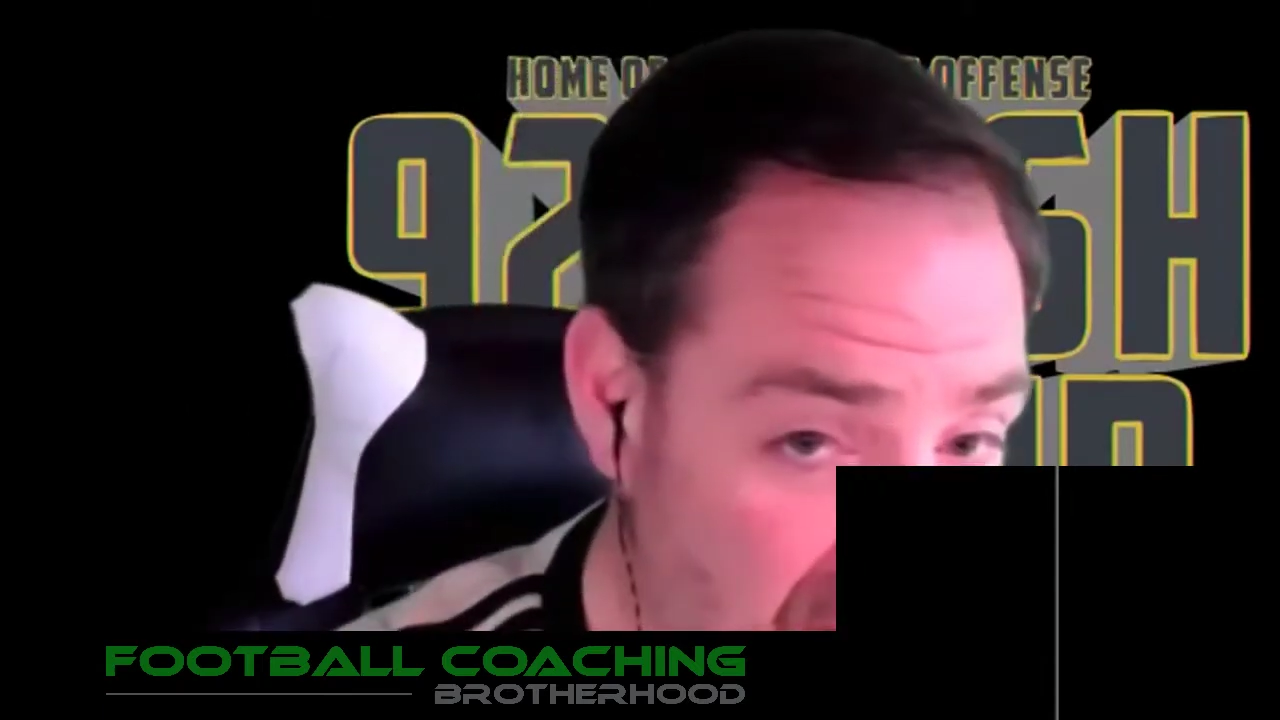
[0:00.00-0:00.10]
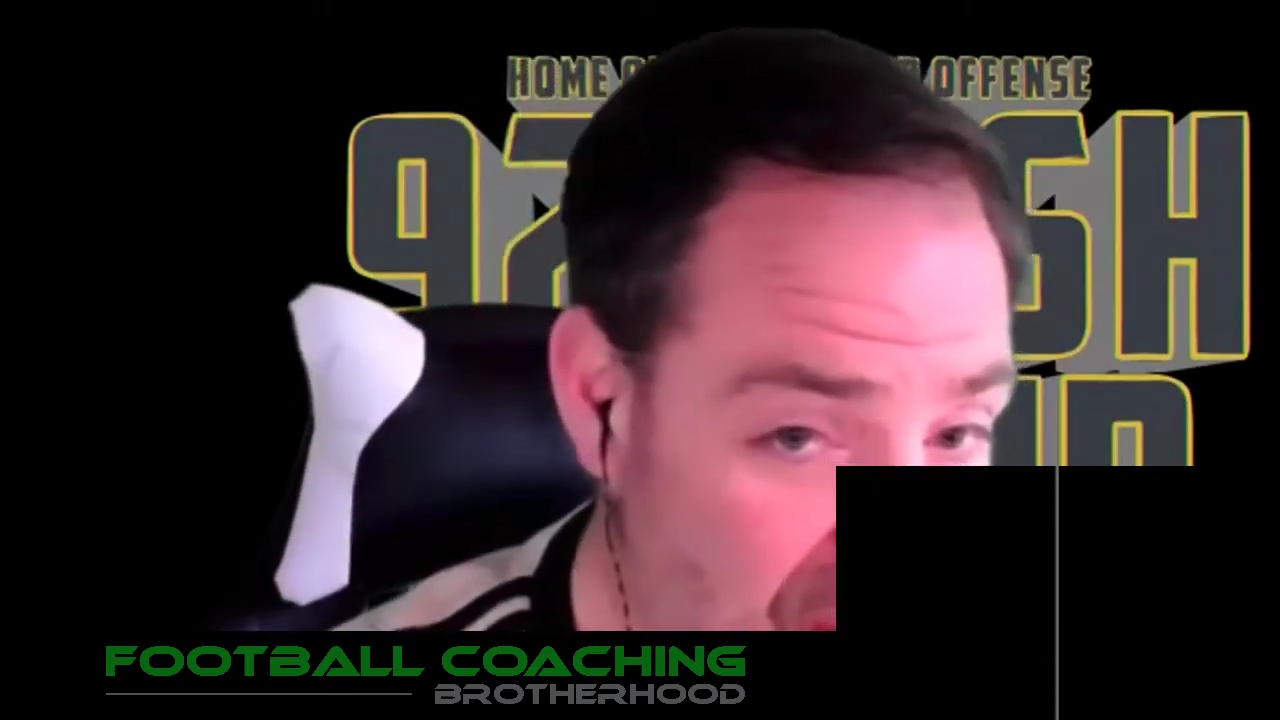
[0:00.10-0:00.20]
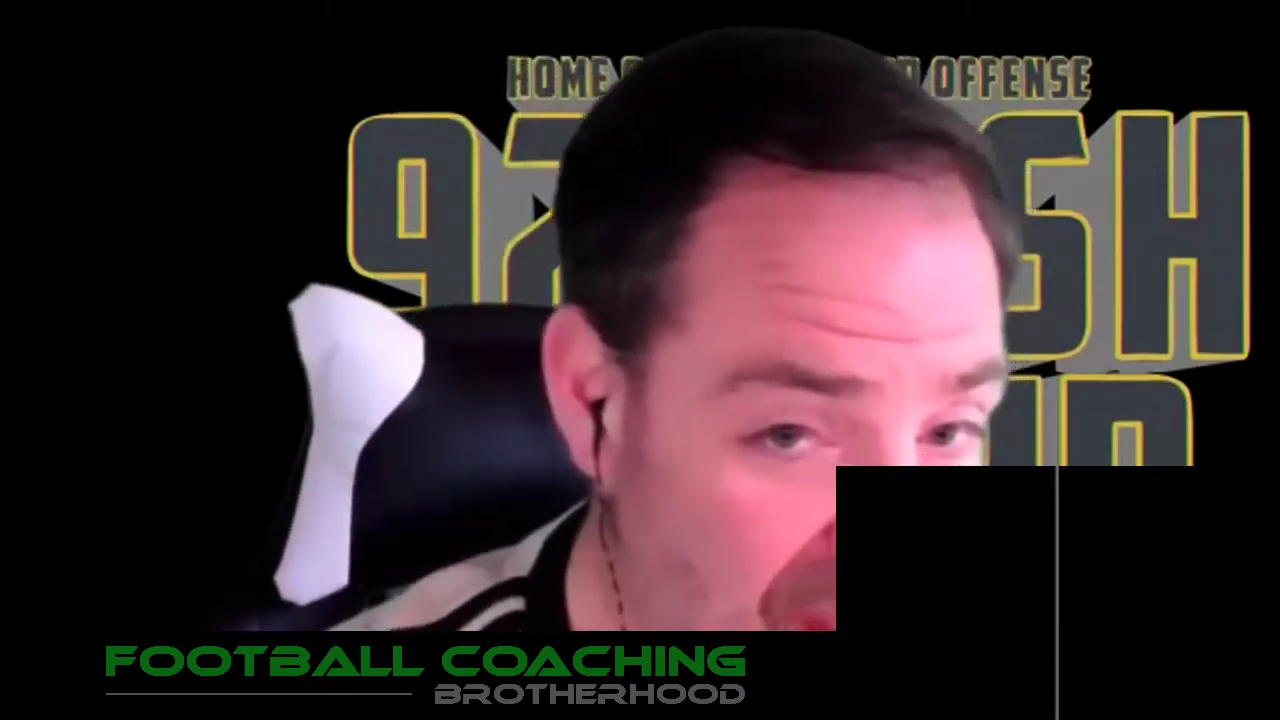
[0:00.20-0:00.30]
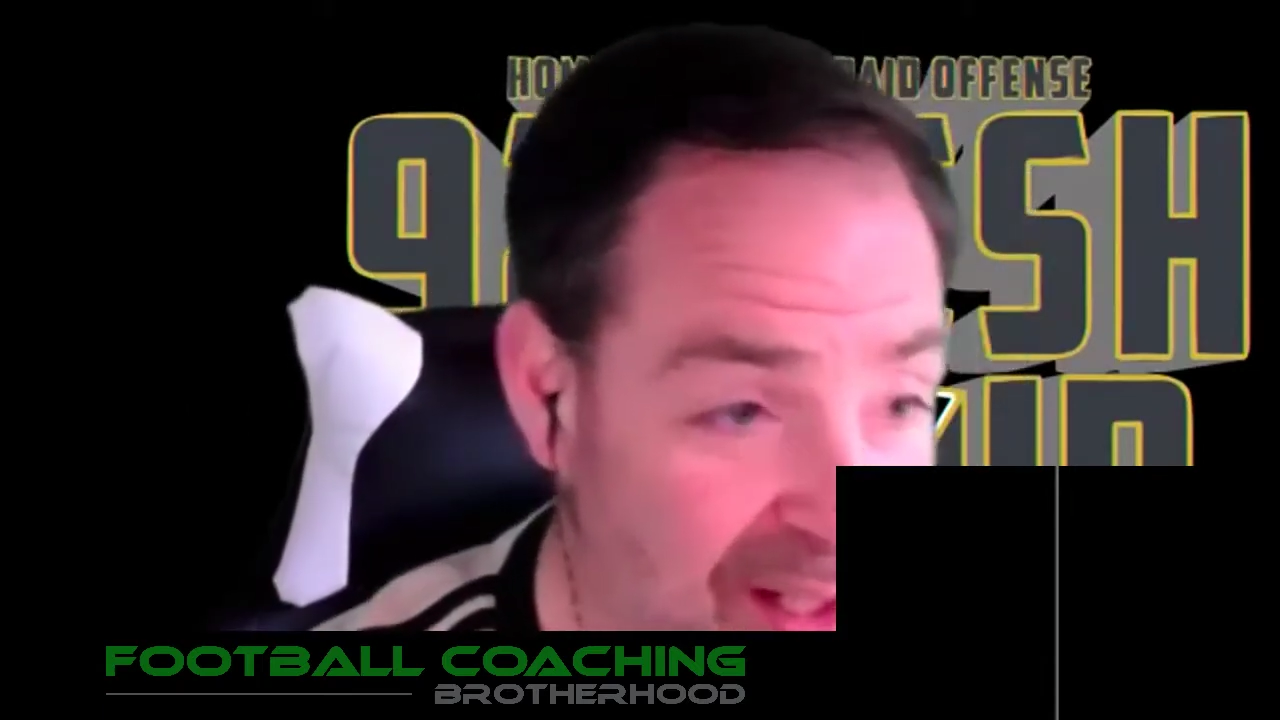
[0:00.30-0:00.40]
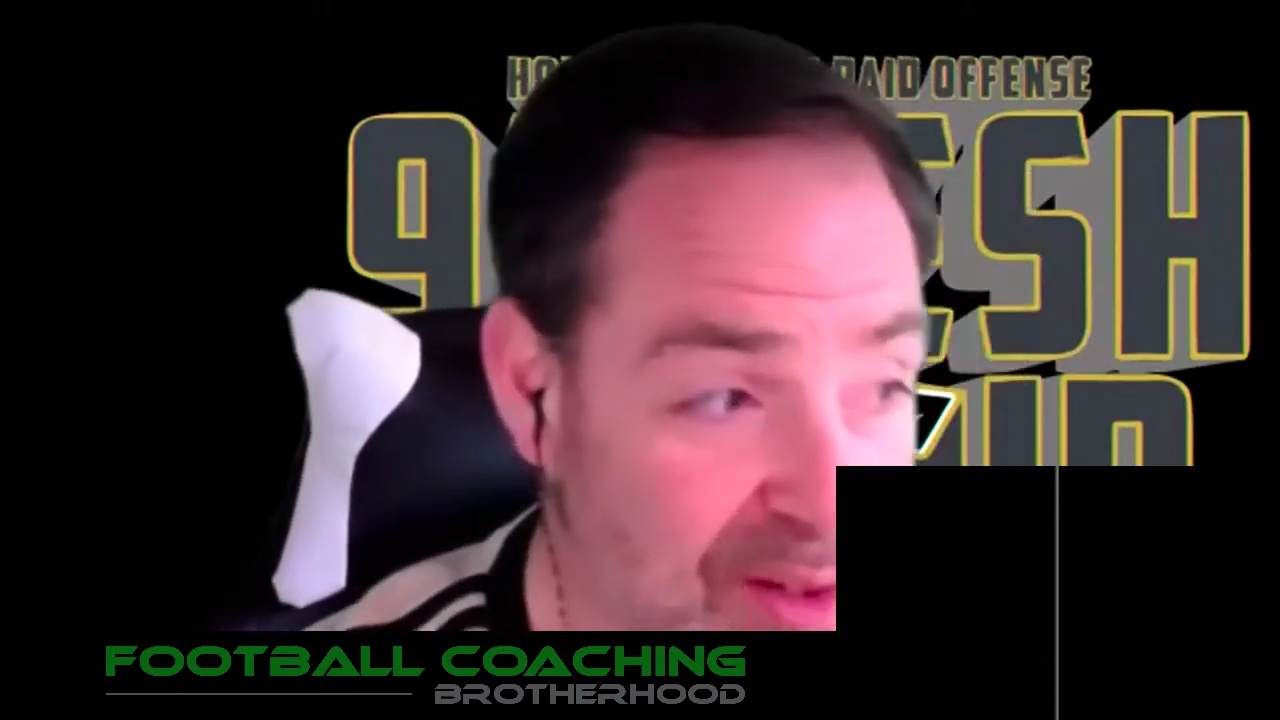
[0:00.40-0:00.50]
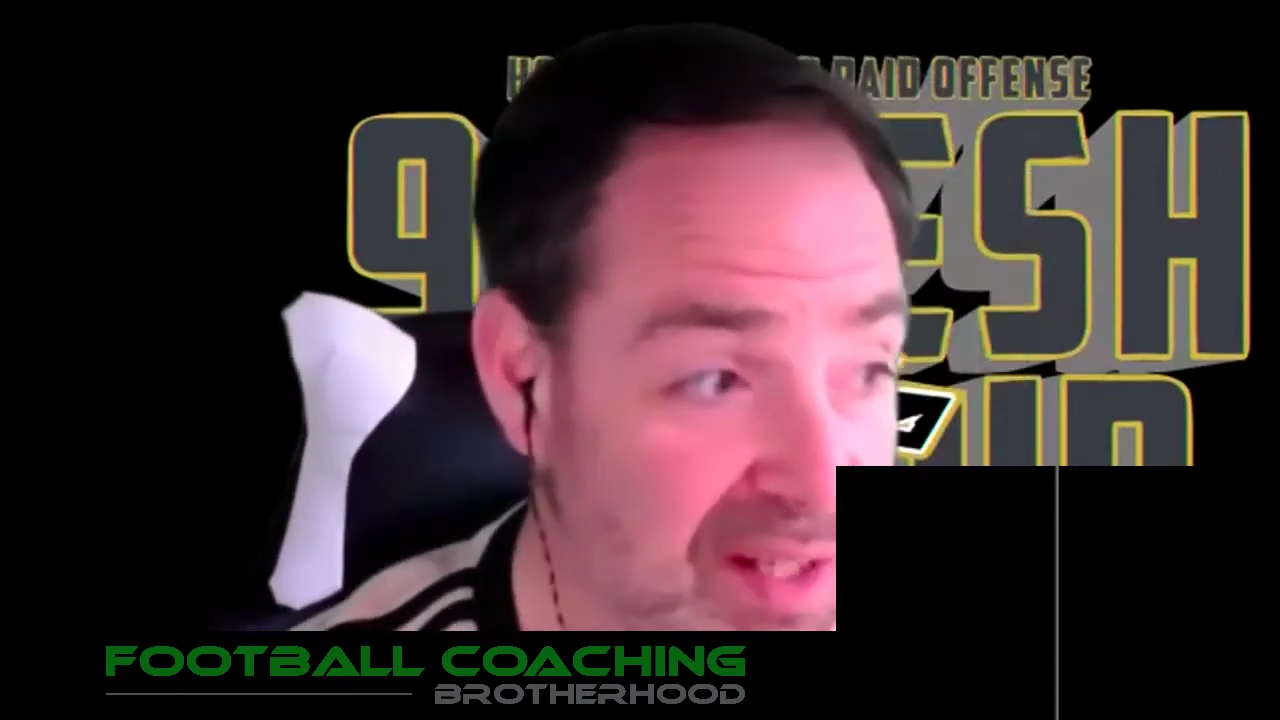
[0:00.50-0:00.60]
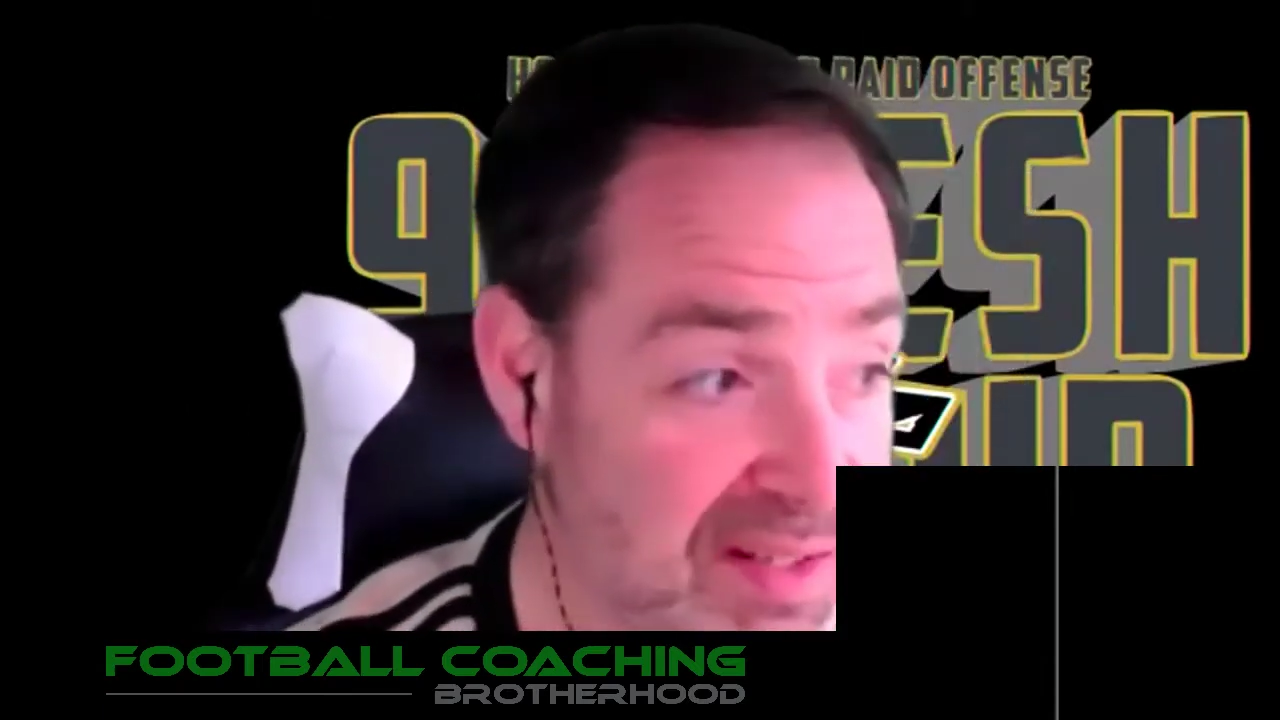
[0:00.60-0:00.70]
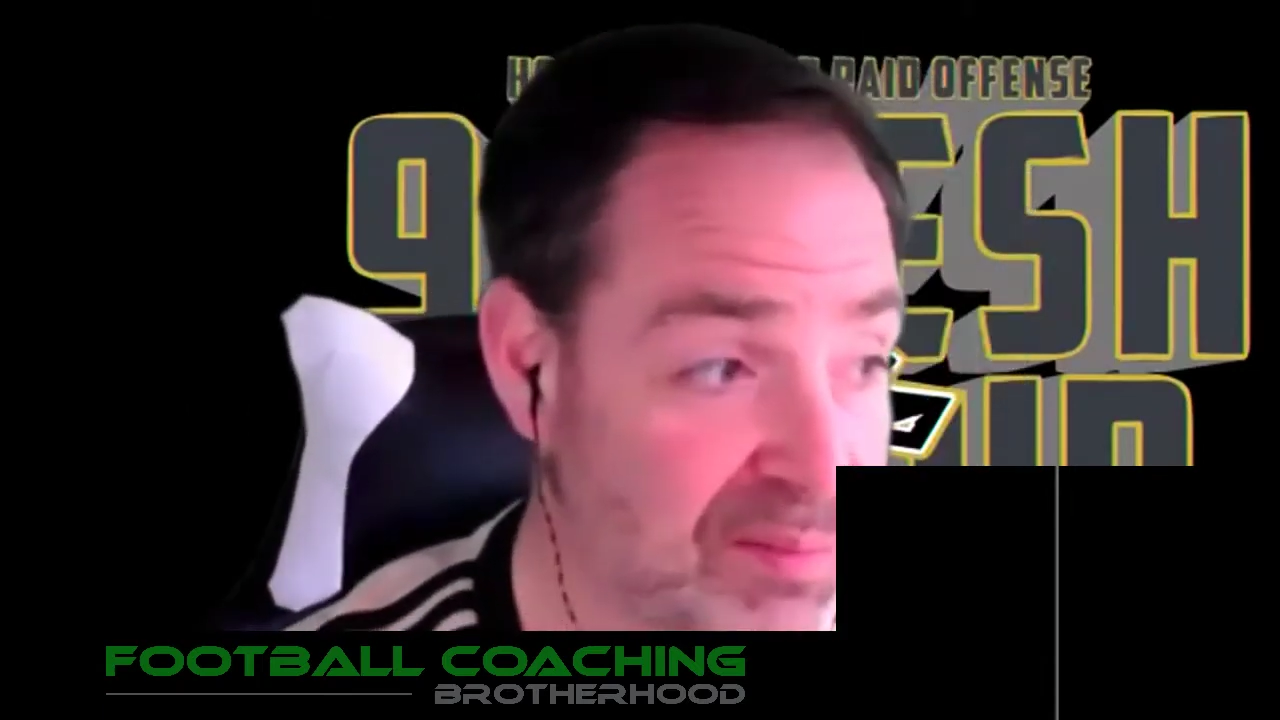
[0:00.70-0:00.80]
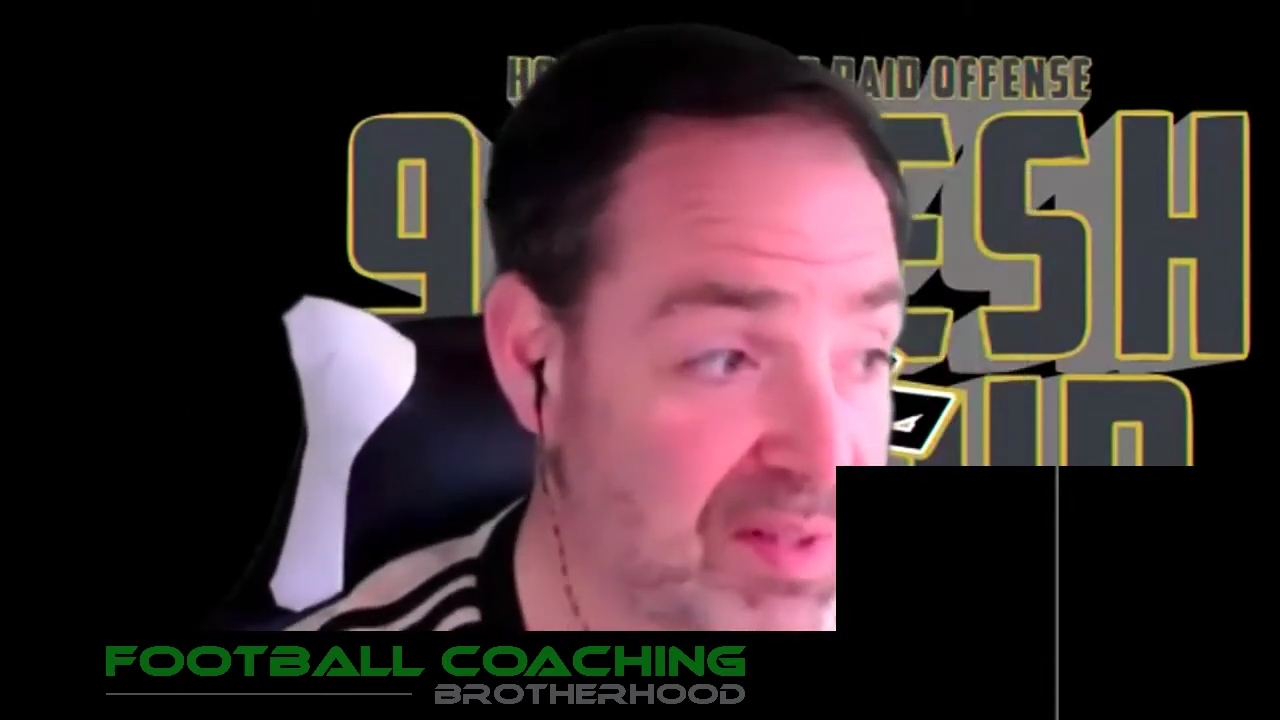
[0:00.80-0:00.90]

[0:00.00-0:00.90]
who can go get some